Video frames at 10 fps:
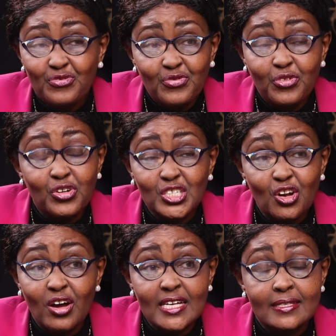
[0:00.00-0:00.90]
For as
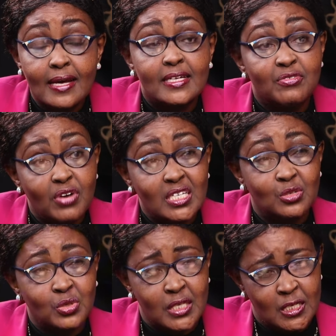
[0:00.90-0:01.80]
long as that. In fact, it
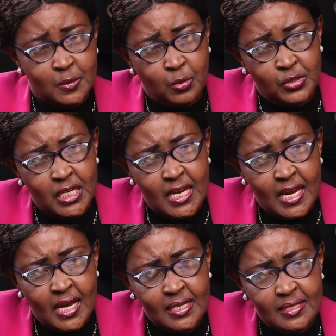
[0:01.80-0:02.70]
was exported in
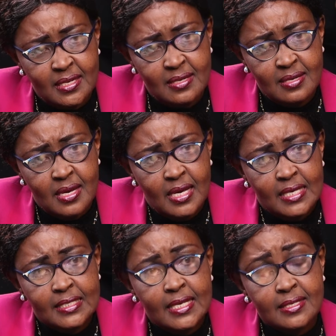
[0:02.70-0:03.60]

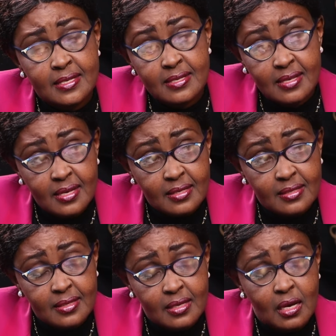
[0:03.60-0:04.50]
1966.
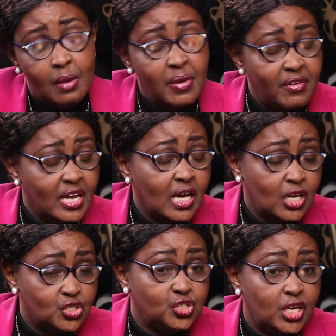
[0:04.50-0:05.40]
America
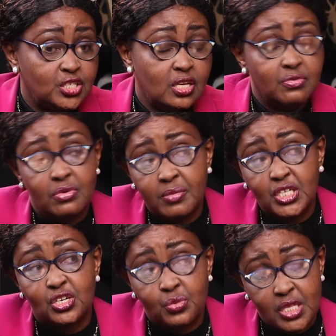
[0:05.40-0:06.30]
exchanged the
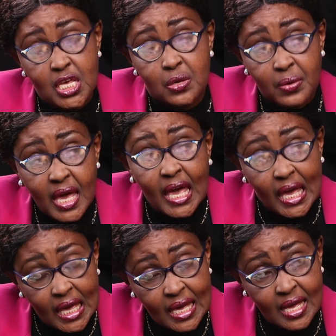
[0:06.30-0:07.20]
information with the UK,
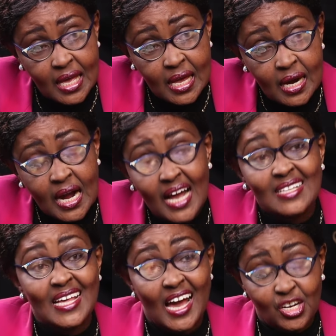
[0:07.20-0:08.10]
and
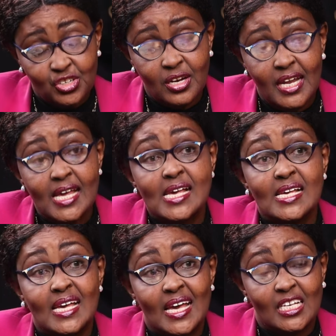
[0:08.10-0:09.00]
they actually
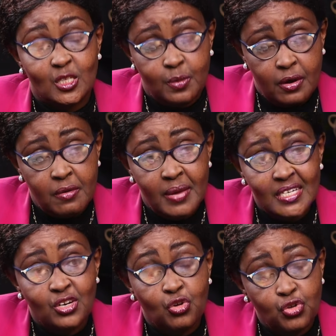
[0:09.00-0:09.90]

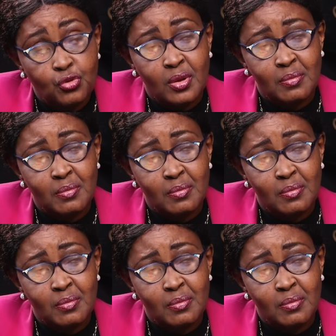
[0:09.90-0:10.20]
experimented on human